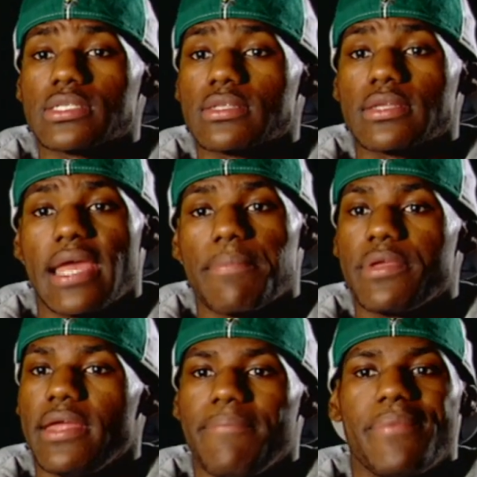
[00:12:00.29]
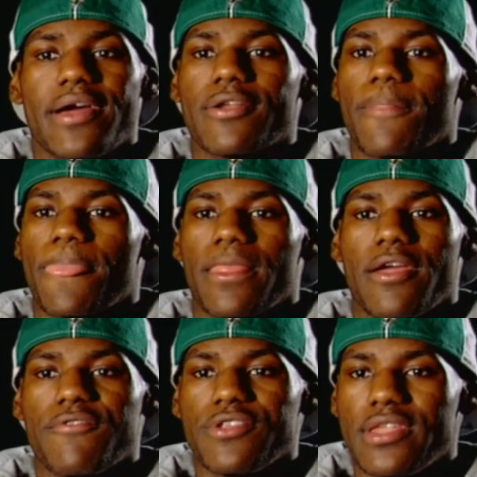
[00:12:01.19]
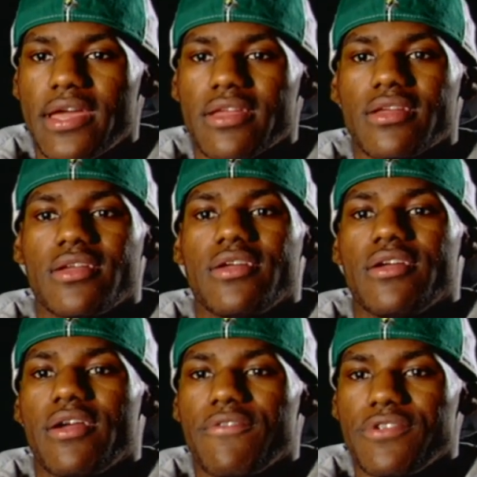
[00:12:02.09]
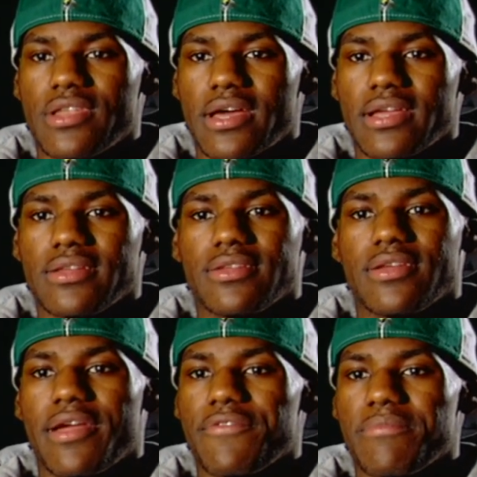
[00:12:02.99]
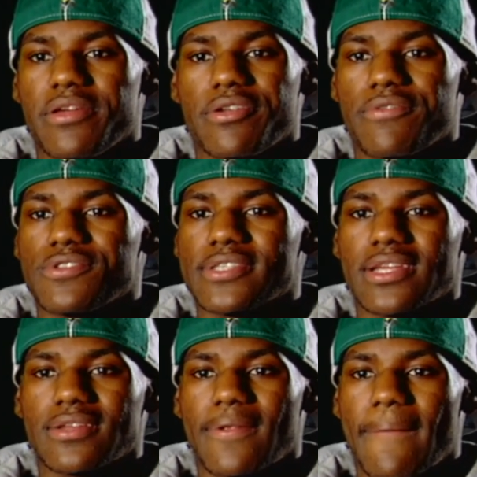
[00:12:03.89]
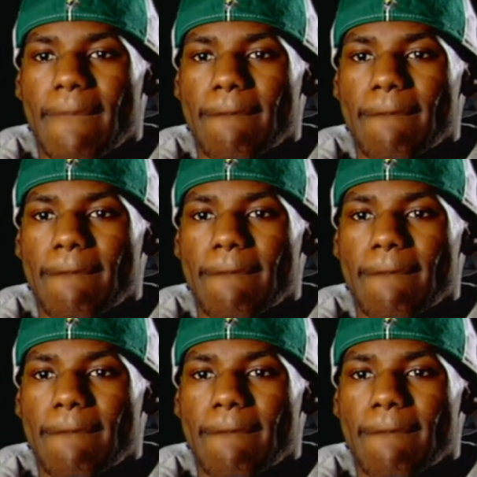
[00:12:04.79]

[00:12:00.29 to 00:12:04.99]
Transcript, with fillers: just kept getting better every day, every night, every minute, every second.